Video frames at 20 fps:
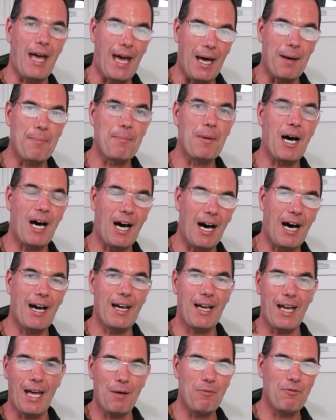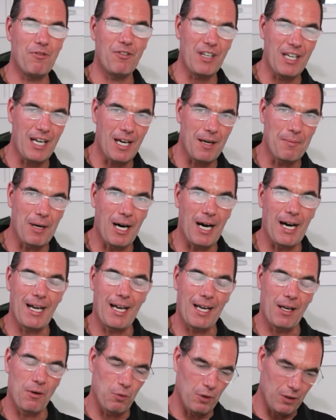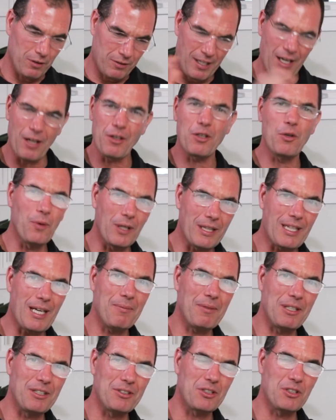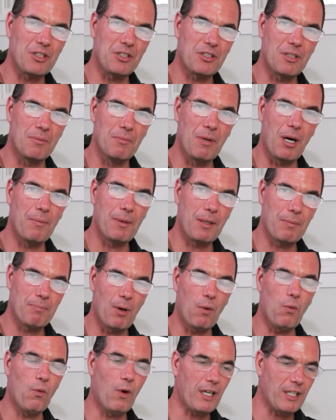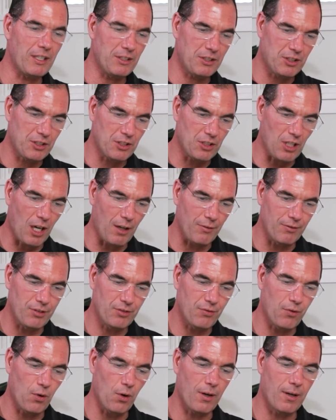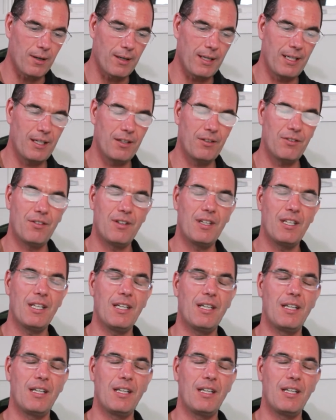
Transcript: MVMI. And we'll tell you what that means in just a moment. But what it solves for is